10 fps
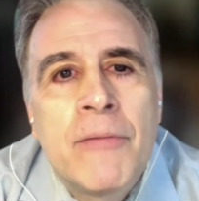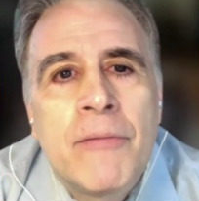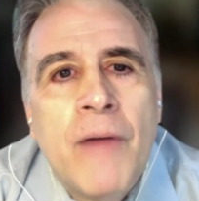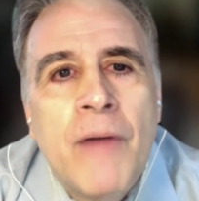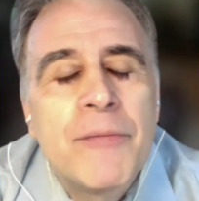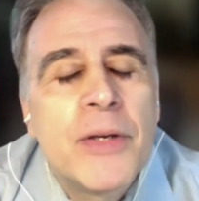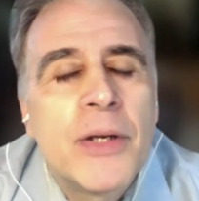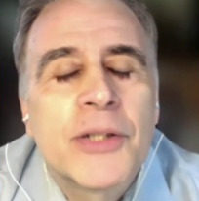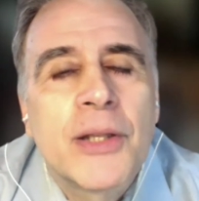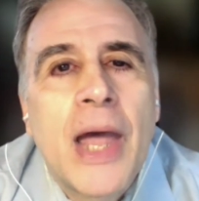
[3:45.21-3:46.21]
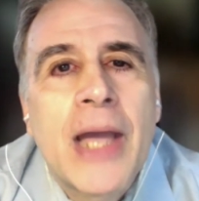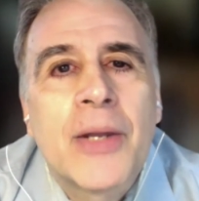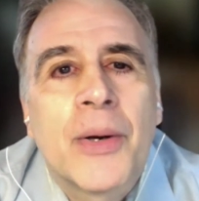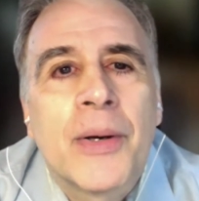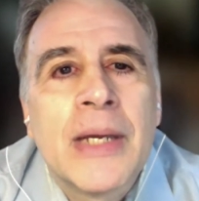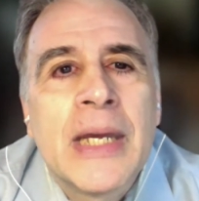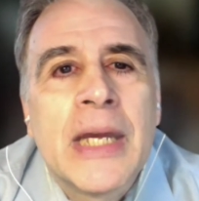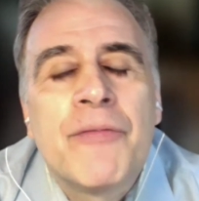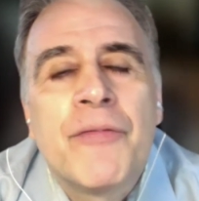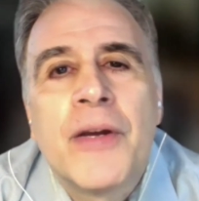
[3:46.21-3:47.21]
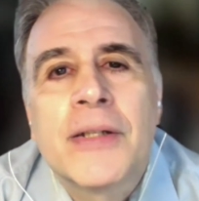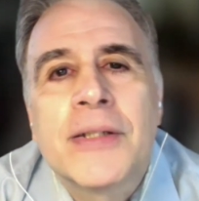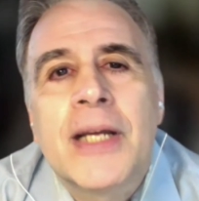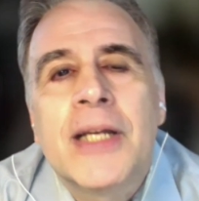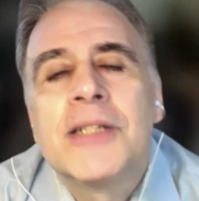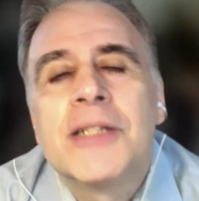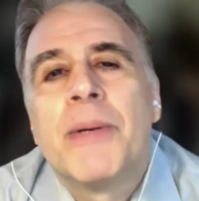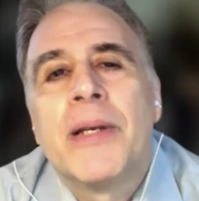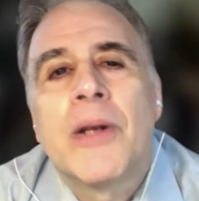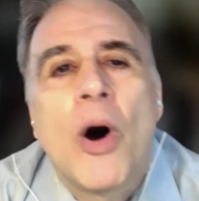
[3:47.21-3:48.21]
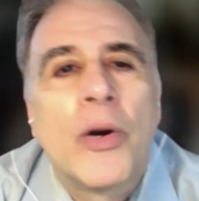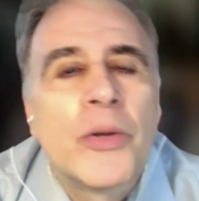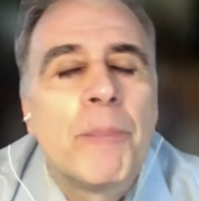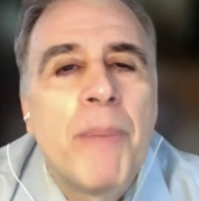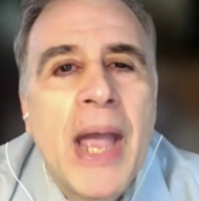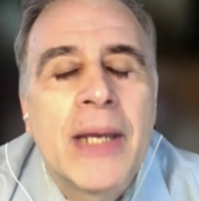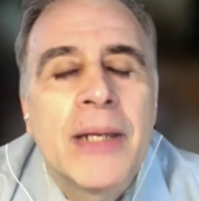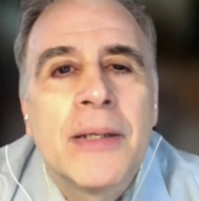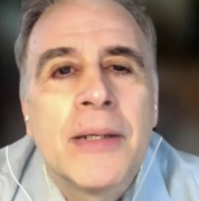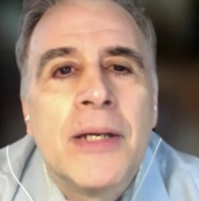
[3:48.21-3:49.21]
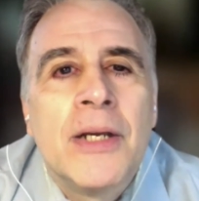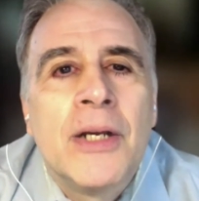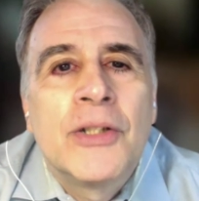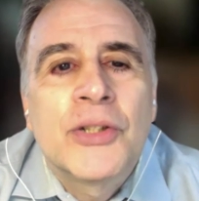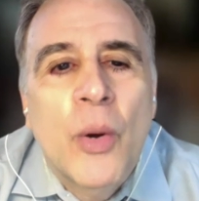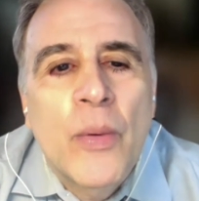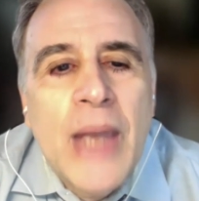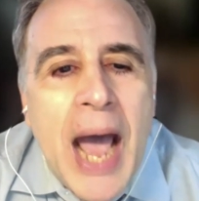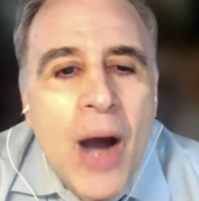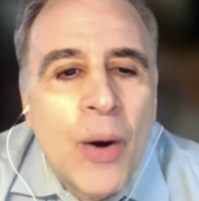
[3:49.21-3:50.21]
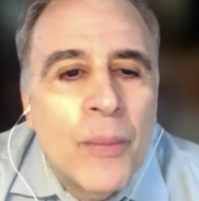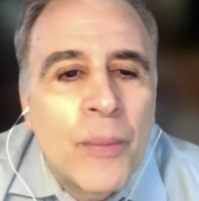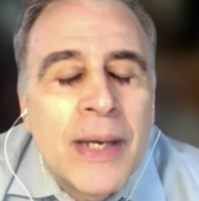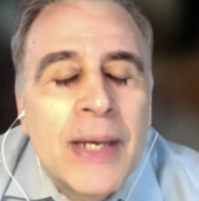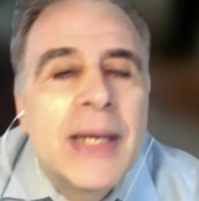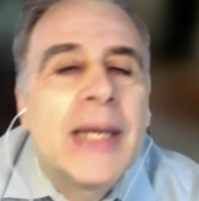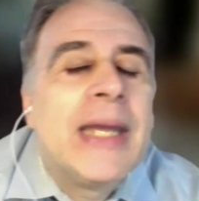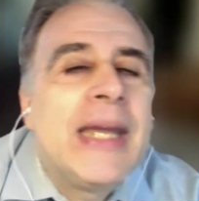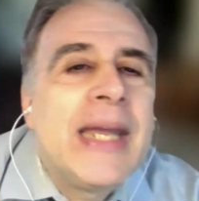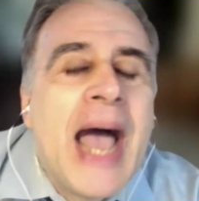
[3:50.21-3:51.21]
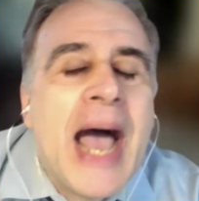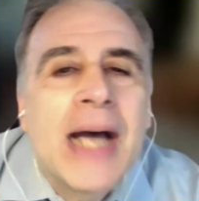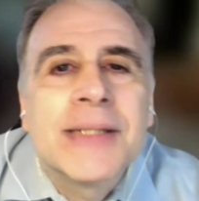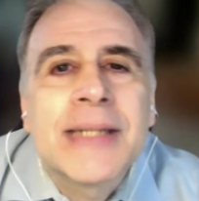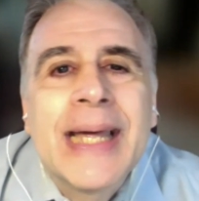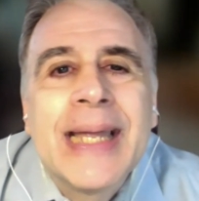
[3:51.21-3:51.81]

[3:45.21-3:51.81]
5 years later, he feels like he's been underpaid. So now he has